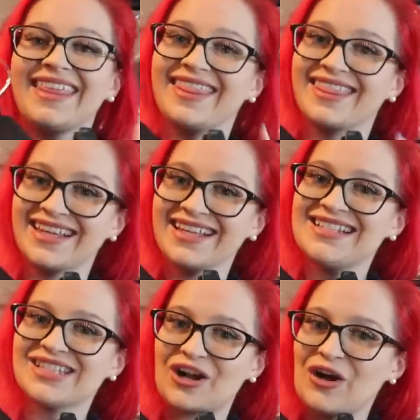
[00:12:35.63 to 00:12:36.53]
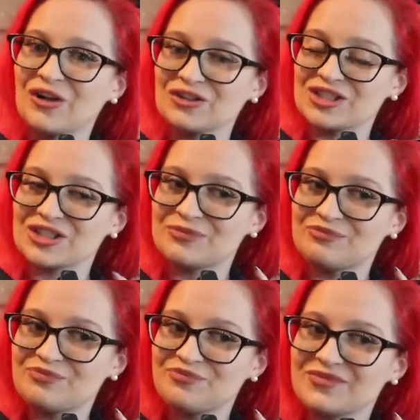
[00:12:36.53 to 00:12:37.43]
These aren't,
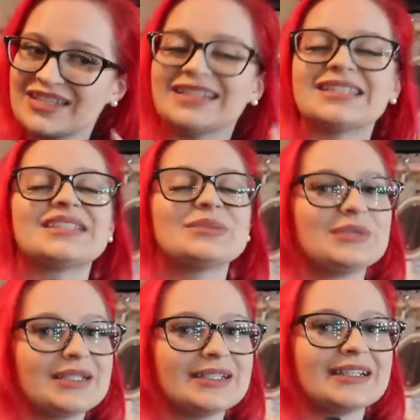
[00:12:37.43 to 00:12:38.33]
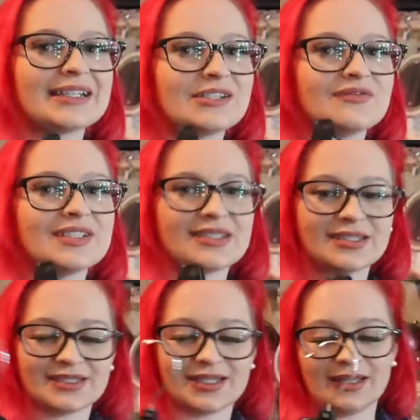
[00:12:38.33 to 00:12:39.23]
so we're gonna have to
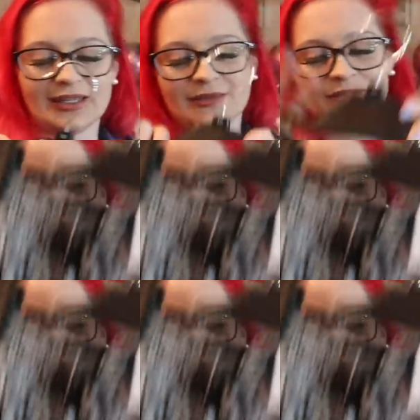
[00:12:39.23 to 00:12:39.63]
see